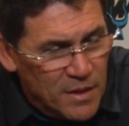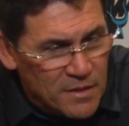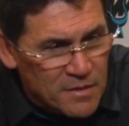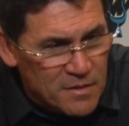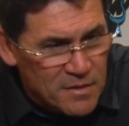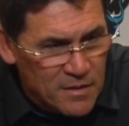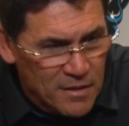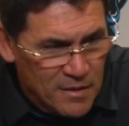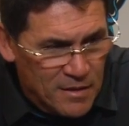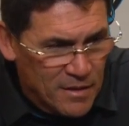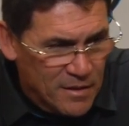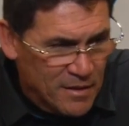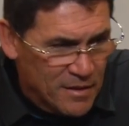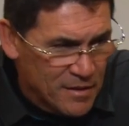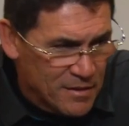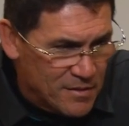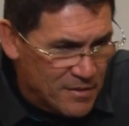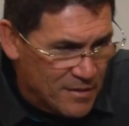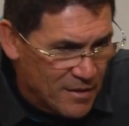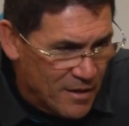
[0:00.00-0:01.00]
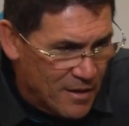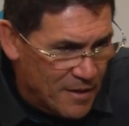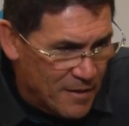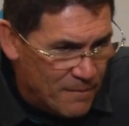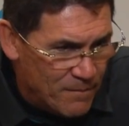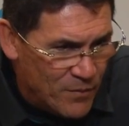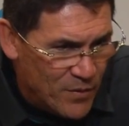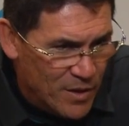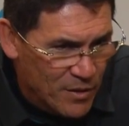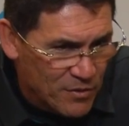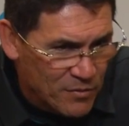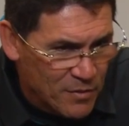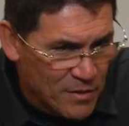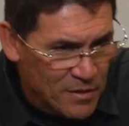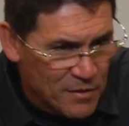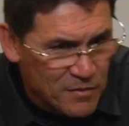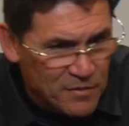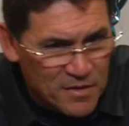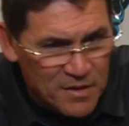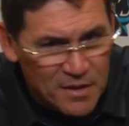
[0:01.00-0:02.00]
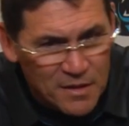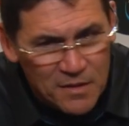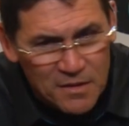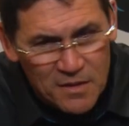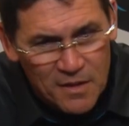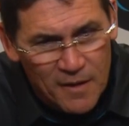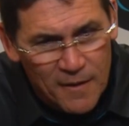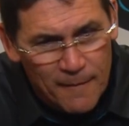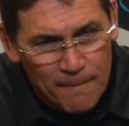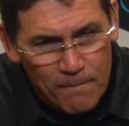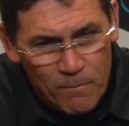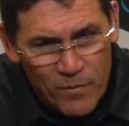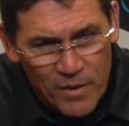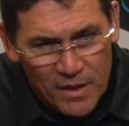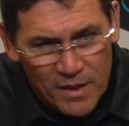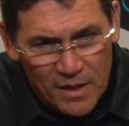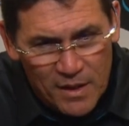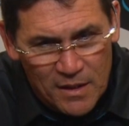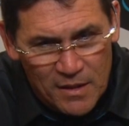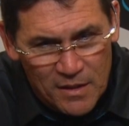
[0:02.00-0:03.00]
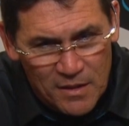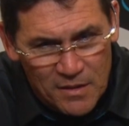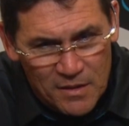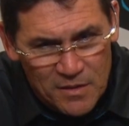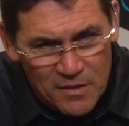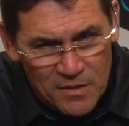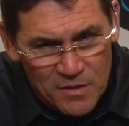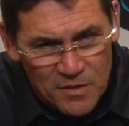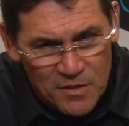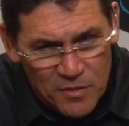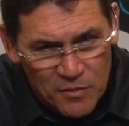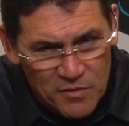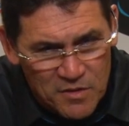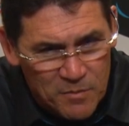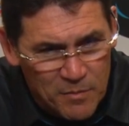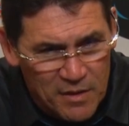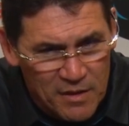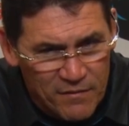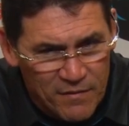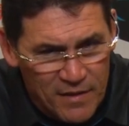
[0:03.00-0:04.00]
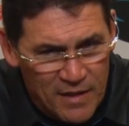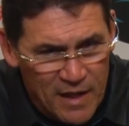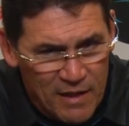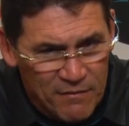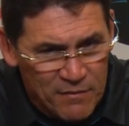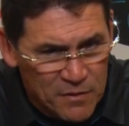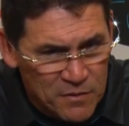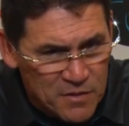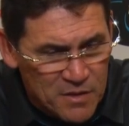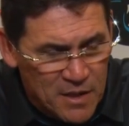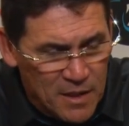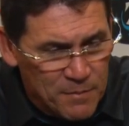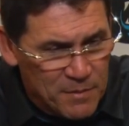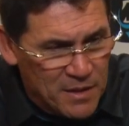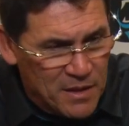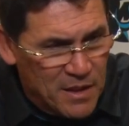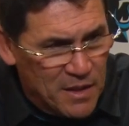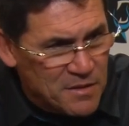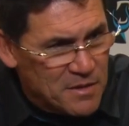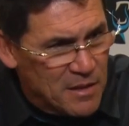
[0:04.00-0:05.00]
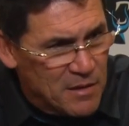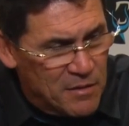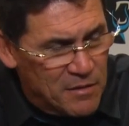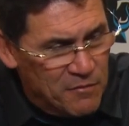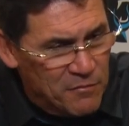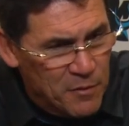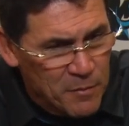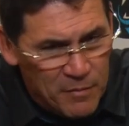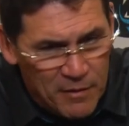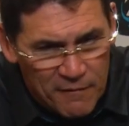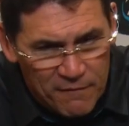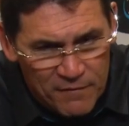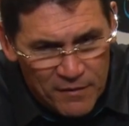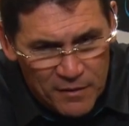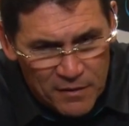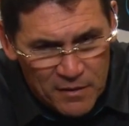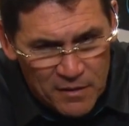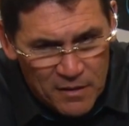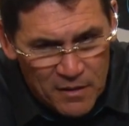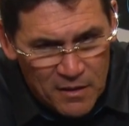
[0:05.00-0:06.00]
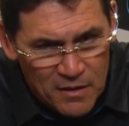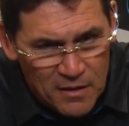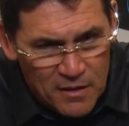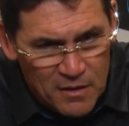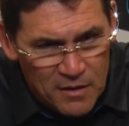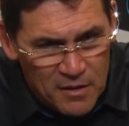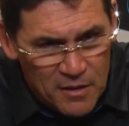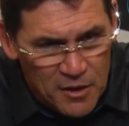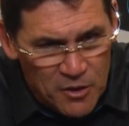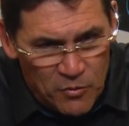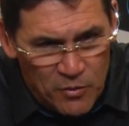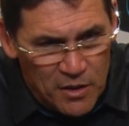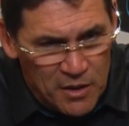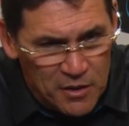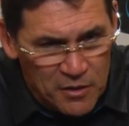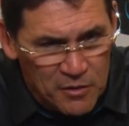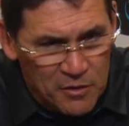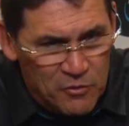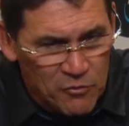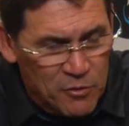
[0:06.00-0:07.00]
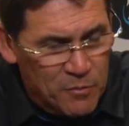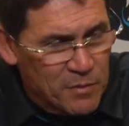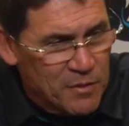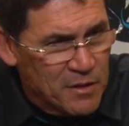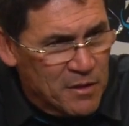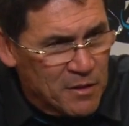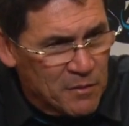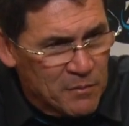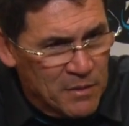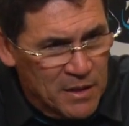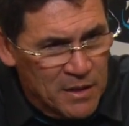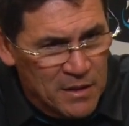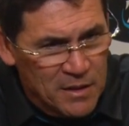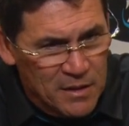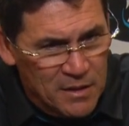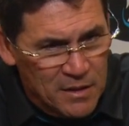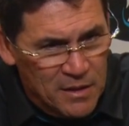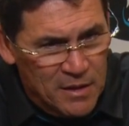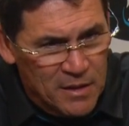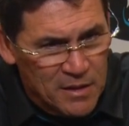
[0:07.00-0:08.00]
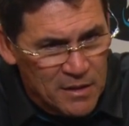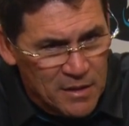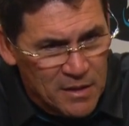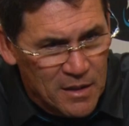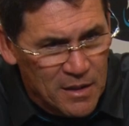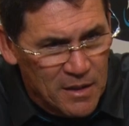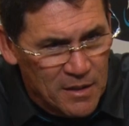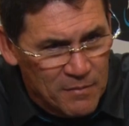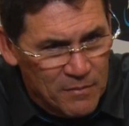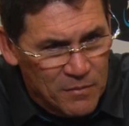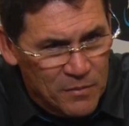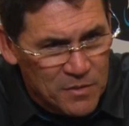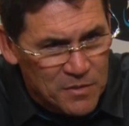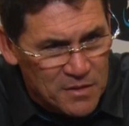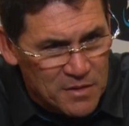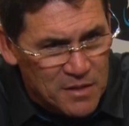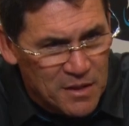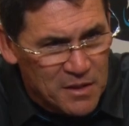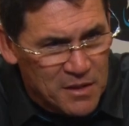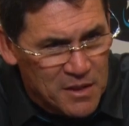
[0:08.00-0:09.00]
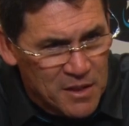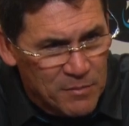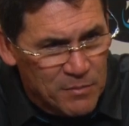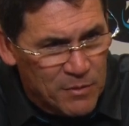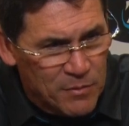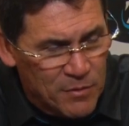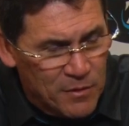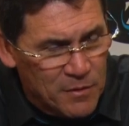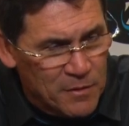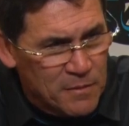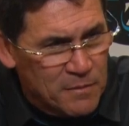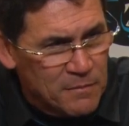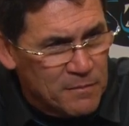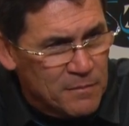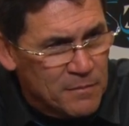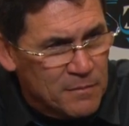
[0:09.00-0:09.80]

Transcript: Yes, and it's you know, it's one of those things. Again, it just shows the benefit of having those type of guys out on the football field, and you know, we got a good group of young men, and we just got to keep it rolling.